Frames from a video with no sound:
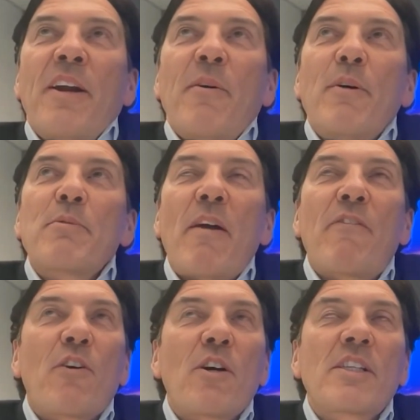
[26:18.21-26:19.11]
And it was my
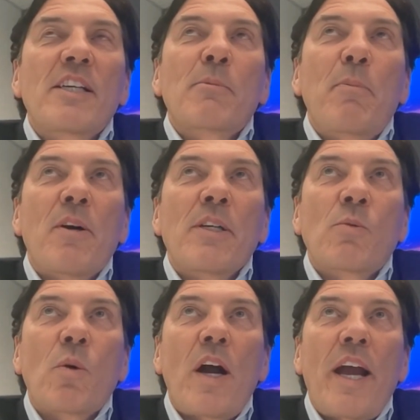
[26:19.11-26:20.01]
first experience
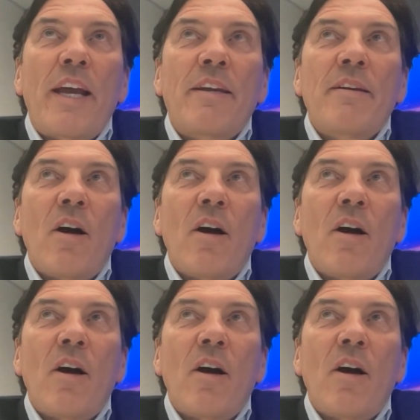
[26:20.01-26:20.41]
where I had